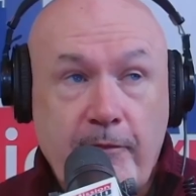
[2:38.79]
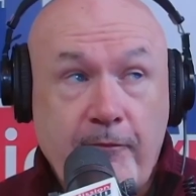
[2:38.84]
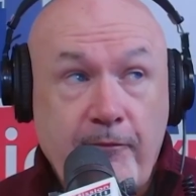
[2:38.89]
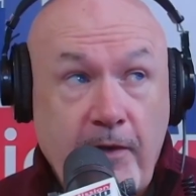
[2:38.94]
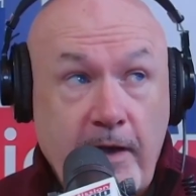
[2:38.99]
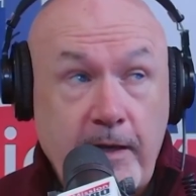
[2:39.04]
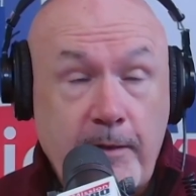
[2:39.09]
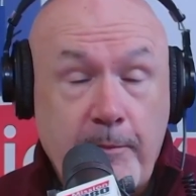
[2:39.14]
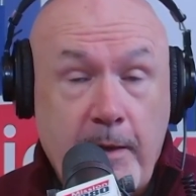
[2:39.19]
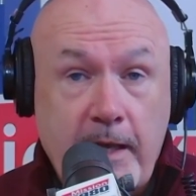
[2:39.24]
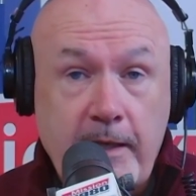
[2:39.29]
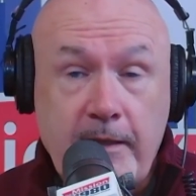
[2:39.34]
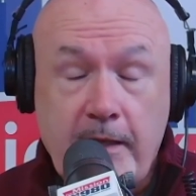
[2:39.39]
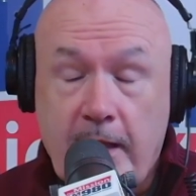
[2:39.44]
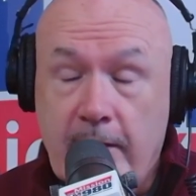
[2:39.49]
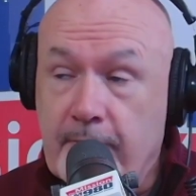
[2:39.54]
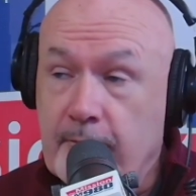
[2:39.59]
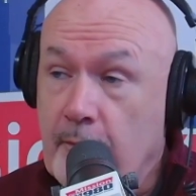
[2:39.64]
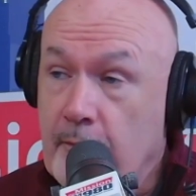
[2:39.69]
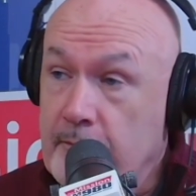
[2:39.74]
friend of mine
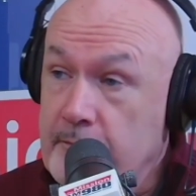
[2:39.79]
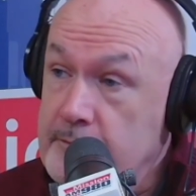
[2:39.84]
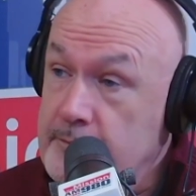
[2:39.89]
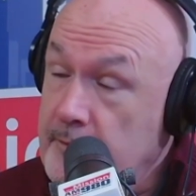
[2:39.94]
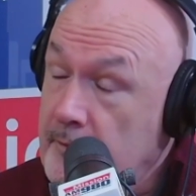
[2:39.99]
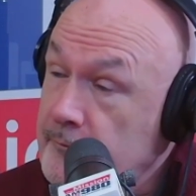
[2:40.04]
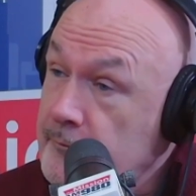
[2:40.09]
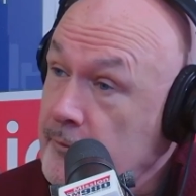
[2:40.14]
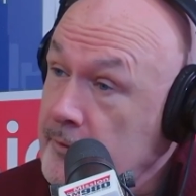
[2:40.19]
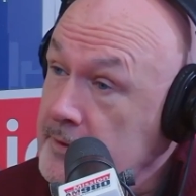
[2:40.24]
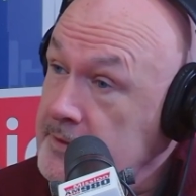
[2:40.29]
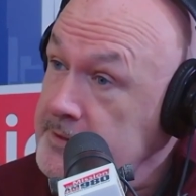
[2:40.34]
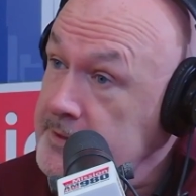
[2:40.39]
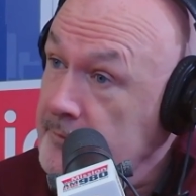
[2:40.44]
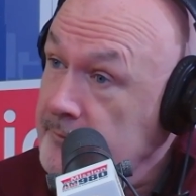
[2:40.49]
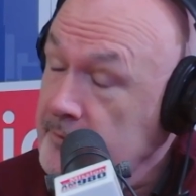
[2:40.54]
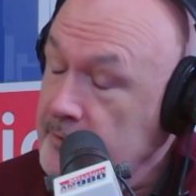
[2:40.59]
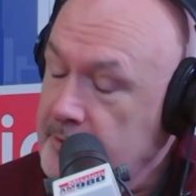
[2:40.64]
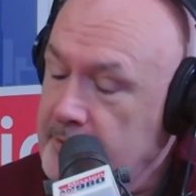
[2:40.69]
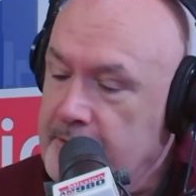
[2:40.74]
I've known for
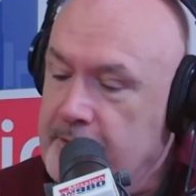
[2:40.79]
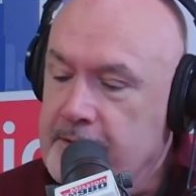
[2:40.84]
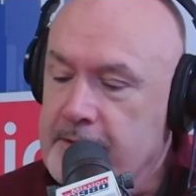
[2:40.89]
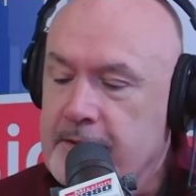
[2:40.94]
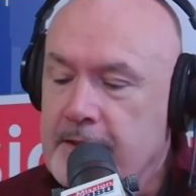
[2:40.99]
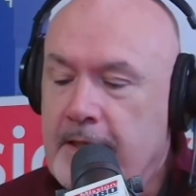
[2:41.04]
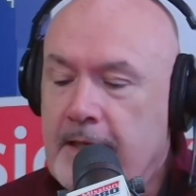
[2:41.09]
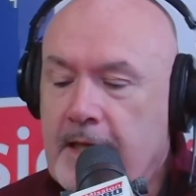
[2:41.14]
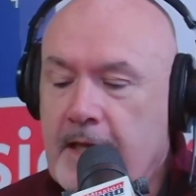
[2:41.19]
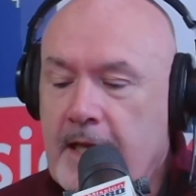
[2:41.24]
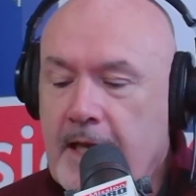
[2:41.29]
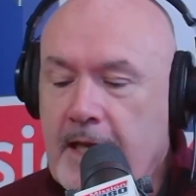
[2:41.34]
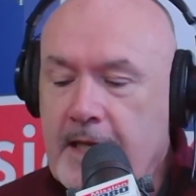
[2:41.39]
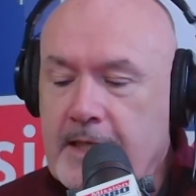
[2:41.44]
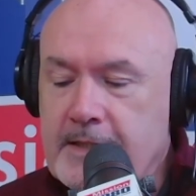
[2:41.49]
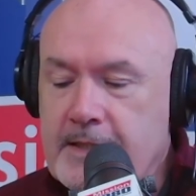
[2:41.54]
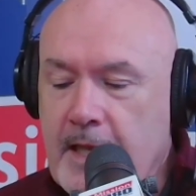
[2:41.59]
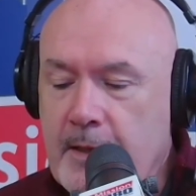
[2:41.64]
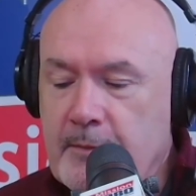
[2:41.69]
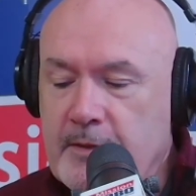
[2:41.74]
several years. His
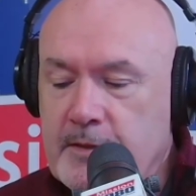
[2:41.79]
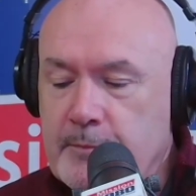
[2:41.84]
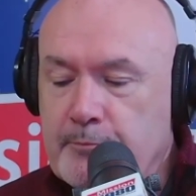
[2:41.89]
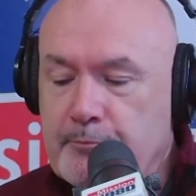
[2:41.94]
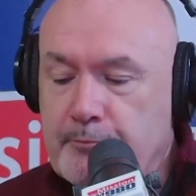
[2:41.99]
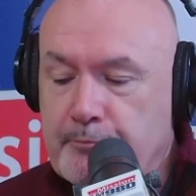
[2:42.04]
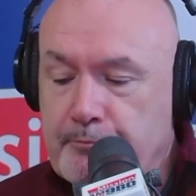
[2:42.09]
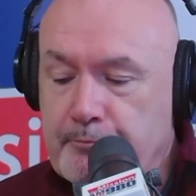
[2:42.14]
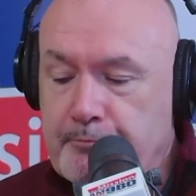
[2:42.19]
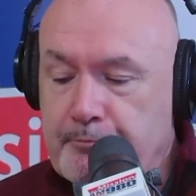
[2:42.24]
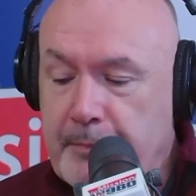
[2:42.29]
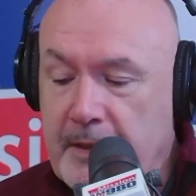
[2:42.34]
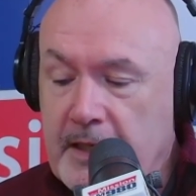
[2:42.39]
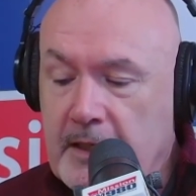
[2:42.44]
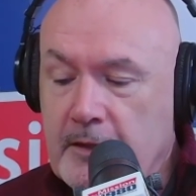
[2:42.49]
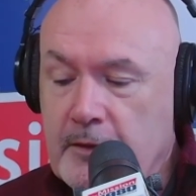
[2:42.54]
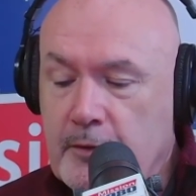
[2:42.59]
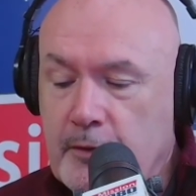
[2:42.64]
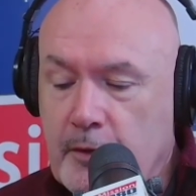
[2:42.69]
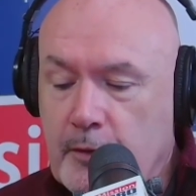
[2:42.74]
name is Bill
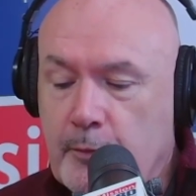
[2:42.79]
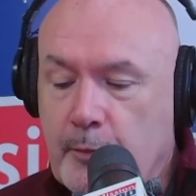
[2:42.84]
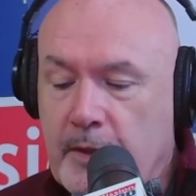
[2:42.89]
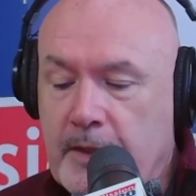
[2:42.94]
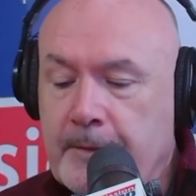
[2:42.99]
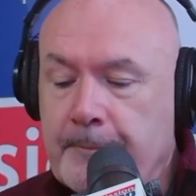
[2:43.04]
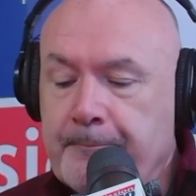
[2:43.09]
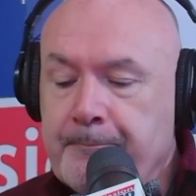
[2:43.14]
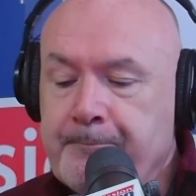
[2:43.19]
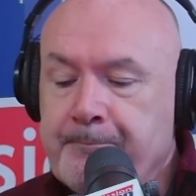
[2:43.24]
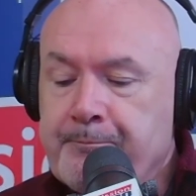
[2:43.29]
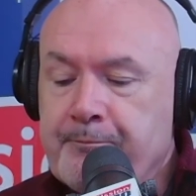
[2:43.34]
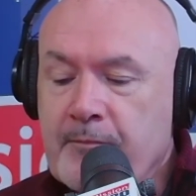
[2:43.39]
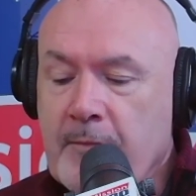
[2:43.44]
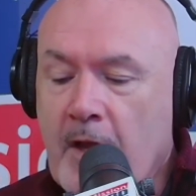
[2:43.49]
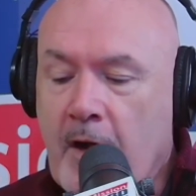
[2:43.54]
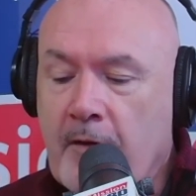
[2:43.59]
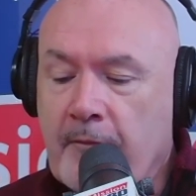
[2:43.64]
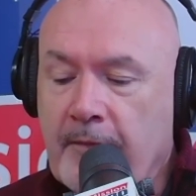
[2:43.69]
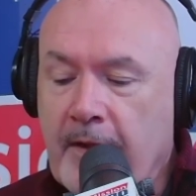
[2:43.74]
Goodwin
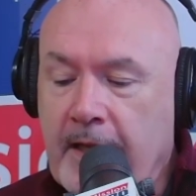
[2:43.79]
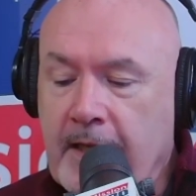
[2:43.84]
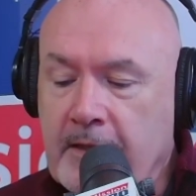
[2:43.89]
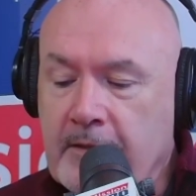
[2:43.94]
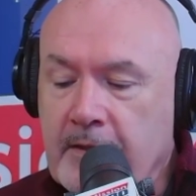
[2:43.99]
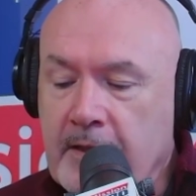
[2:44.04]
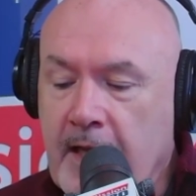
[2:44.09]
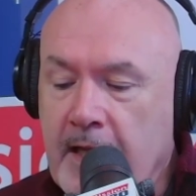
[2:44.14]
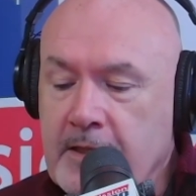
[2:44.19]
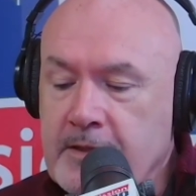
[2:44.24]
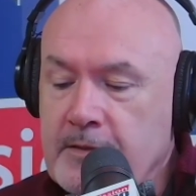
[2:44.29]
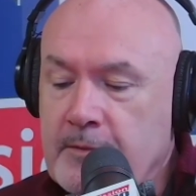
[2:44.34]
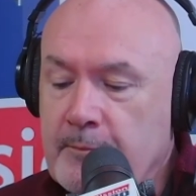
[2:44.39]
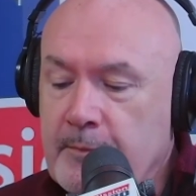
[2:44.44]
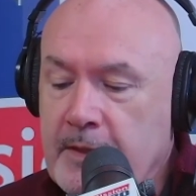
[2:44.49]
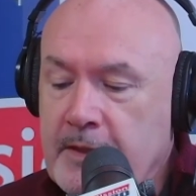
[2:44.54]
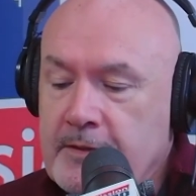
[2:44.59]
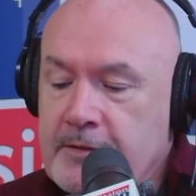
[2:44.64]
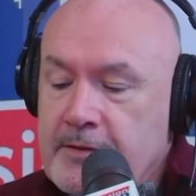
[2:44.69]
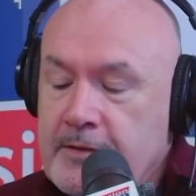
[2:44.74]
of International
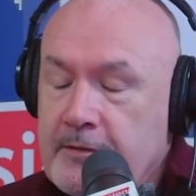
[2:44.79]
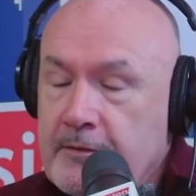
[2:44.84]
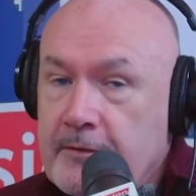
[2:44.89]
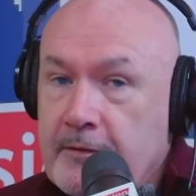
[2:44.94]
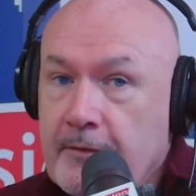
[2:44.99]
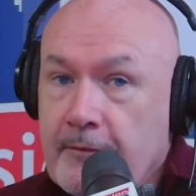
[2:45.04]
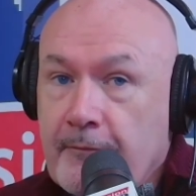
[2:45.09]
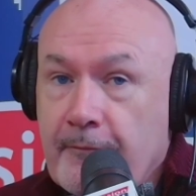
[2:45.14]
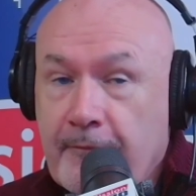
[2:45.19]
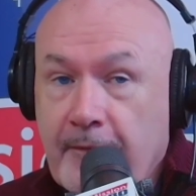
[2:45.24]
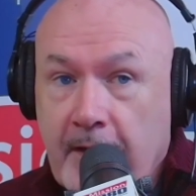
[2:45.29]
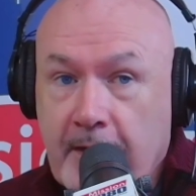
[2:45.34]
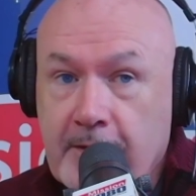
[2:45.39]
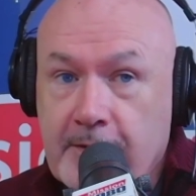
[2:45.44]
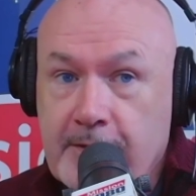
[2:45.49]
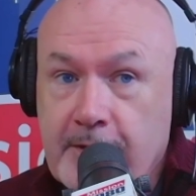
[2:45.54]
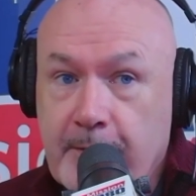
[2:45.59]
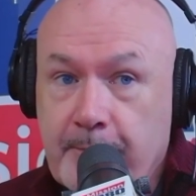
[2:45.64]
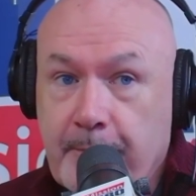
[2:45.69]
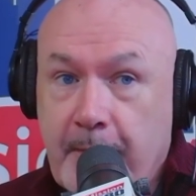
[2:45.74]
Ministerial
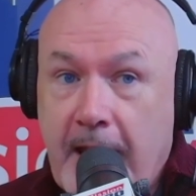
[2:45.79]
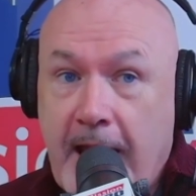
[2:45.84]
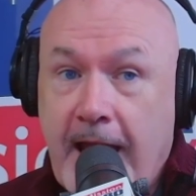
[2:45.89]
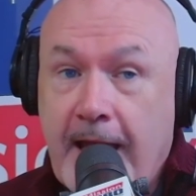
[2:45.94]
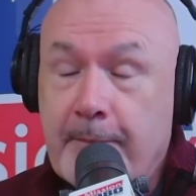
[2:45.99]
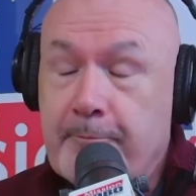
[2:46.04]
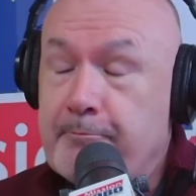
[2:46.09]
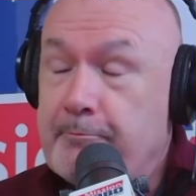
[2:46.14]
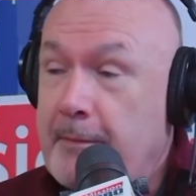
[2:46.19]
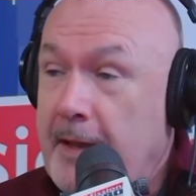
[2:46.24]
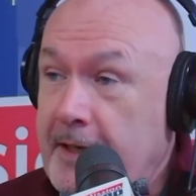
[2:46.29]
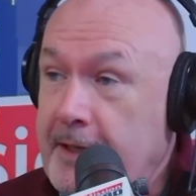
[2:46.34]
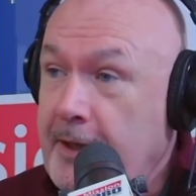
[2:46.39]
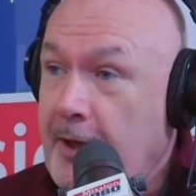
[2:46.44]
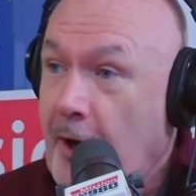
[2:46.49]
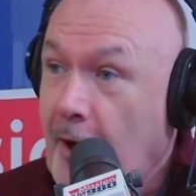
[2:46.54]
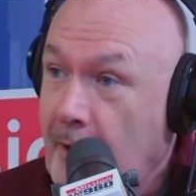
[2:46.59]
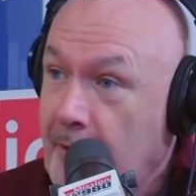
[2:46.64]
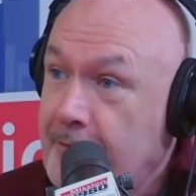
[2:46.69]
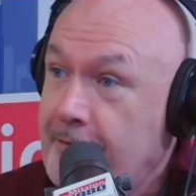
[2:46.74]
Fellowship and many
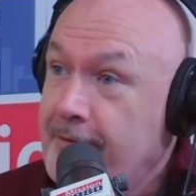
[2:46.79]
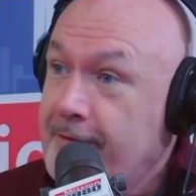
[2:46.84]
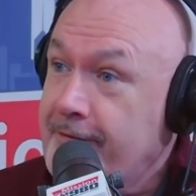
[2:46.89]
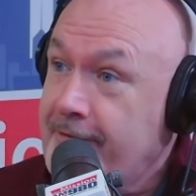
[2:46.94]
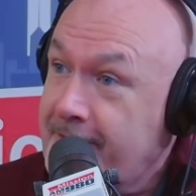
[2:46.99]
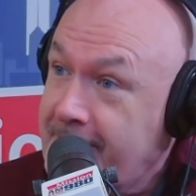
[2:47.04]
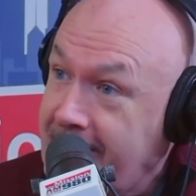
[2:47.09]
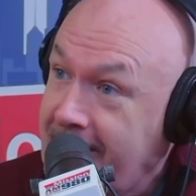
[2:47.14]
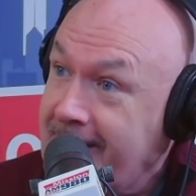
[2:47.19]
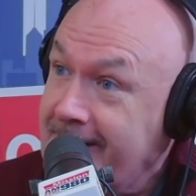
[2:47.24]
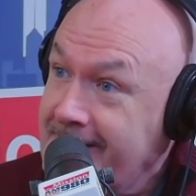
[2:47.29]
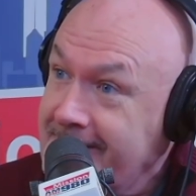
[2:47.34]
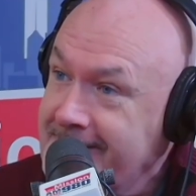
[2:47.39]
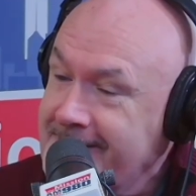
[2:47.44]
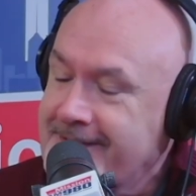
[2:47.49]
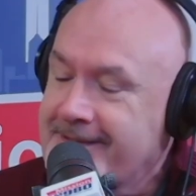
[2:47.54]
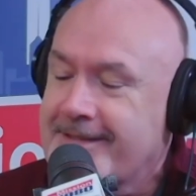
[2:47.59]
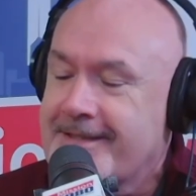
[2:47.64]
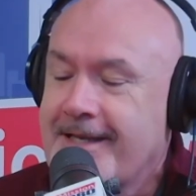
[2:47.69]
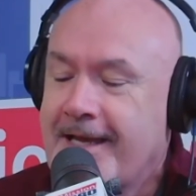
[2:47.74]
other
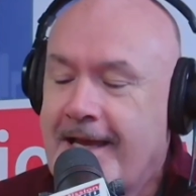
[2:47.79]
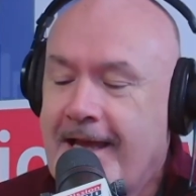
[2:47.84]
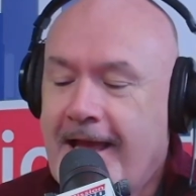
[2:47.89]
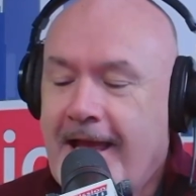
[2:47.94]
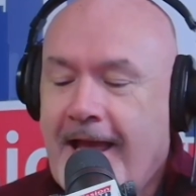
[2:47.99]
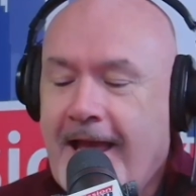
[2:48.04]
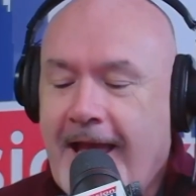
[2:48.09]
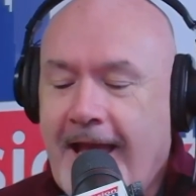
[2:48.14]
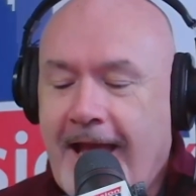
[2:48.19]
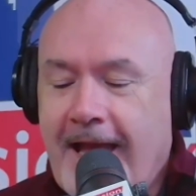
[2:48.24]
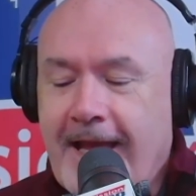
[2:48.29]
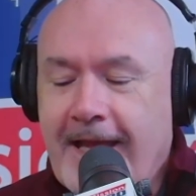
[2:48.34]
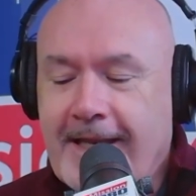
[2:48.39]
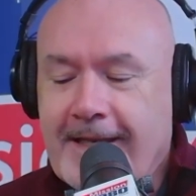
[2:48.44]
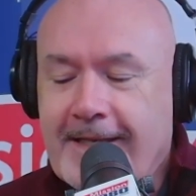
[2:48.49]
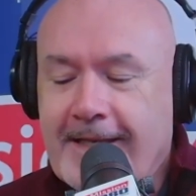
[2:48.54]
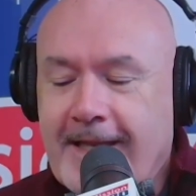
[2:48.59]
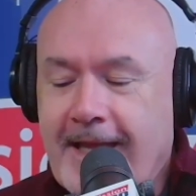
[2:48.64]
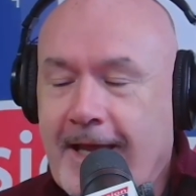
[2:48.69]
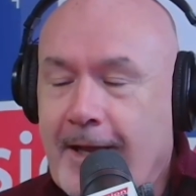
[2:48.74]
things.
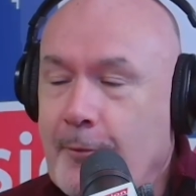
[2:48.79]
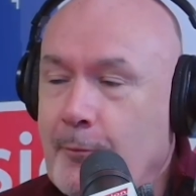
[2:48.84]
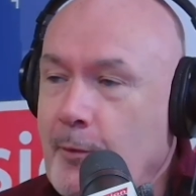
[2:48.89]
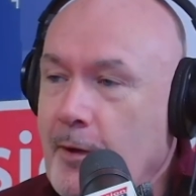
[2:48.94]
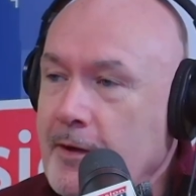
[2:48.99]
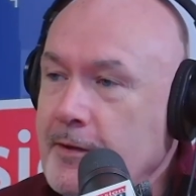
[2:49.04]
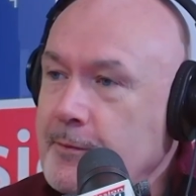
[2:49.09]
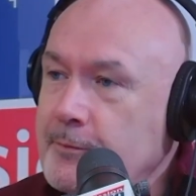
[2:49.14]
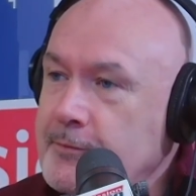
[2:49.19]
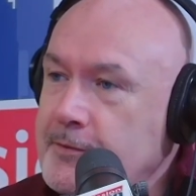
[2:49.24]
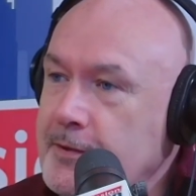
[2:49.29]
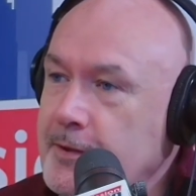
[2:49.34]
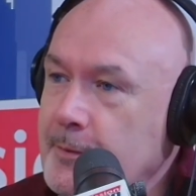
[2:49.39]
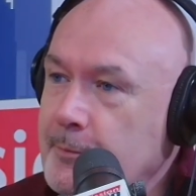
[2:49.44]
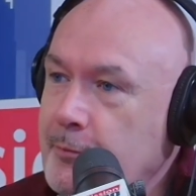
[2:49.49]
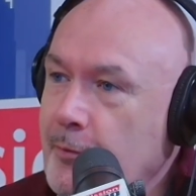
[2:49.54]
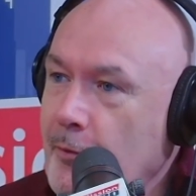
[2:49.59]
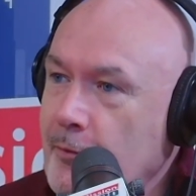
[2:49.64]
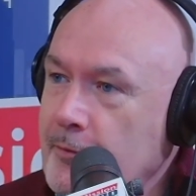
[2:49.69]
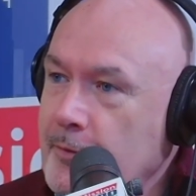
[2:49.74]
And welcome to the
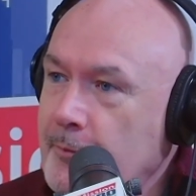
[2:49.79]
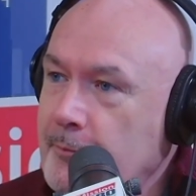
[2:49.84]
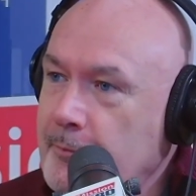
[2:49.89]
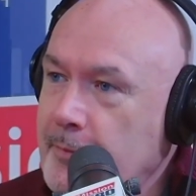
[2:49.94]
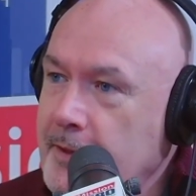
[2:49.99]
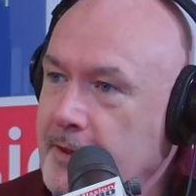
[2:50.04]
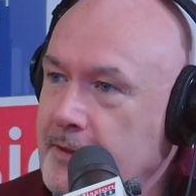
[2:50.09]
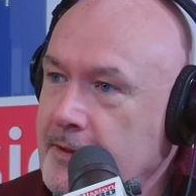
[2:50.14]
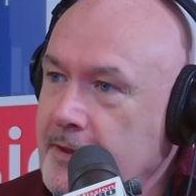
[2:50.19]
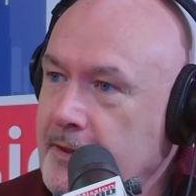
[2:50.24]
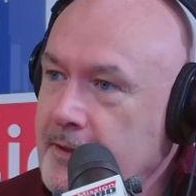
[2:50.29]
program, Bill.